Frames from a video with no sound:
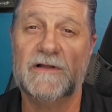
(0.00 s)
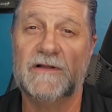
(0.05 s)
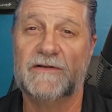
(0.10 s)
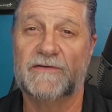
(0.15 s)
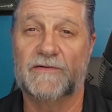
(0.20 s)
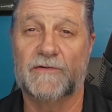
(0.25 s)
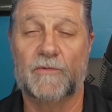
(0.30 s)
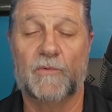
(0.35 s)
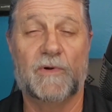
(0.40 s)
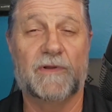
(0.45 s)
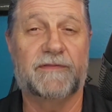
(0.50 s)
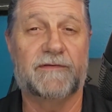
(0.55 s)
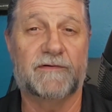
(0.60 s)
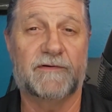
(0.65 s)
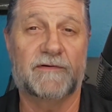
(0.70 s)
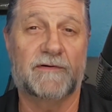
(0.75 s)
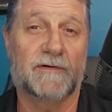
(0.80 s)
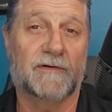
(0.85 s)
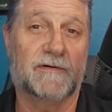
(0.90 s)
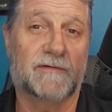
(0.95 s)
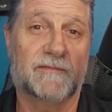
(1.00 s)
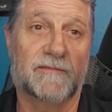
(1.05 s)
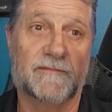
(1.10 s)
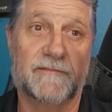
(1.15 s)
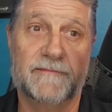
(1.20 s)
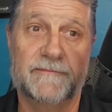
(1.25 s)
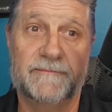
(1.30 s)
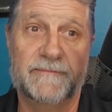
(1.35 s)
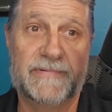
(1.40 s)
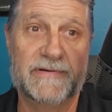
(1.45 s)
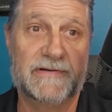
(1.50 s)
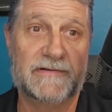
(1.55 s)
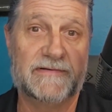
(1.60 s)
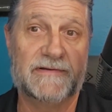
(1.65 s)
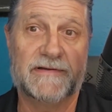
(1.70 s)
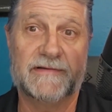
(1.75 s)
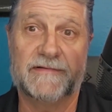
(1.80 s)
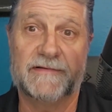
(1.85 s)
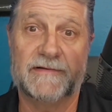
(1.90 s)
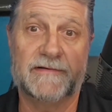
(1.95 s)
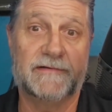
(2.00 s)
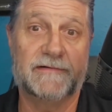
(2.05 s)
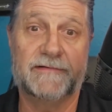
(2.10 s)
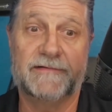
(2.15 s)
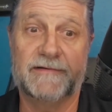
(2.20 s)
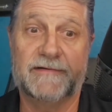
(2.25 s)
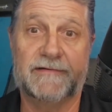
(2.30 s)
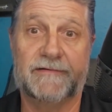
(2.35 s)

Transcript: So whether you're building the